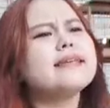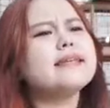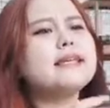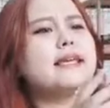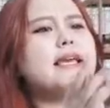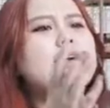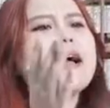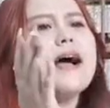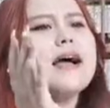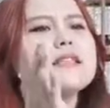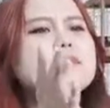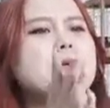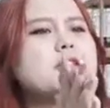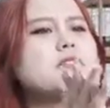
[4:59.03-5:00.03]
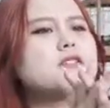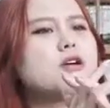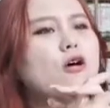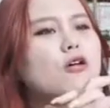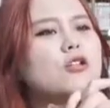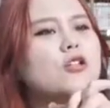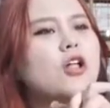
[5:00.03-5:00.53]
Yeah, it's been
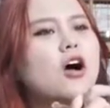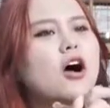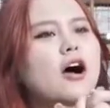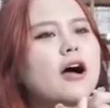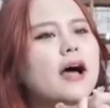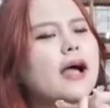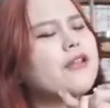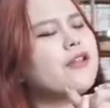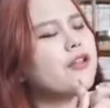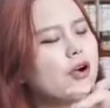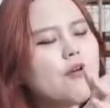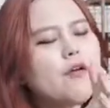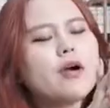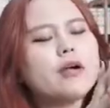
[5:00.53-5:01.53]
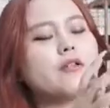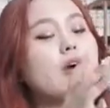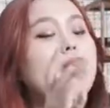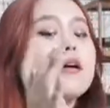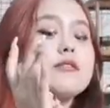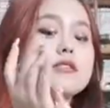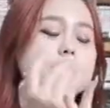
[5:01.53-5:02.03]
so long. I know, I
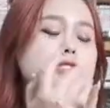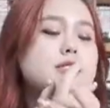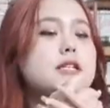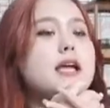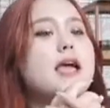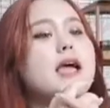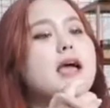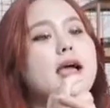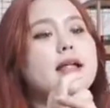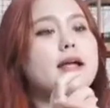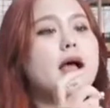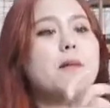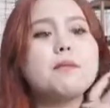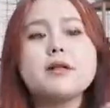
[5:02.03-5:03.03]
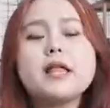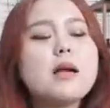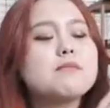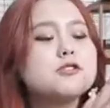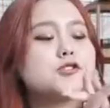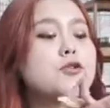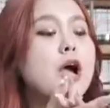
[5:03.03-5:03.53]
know, I understand. I but
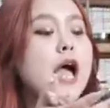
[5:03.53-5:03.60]
I'm so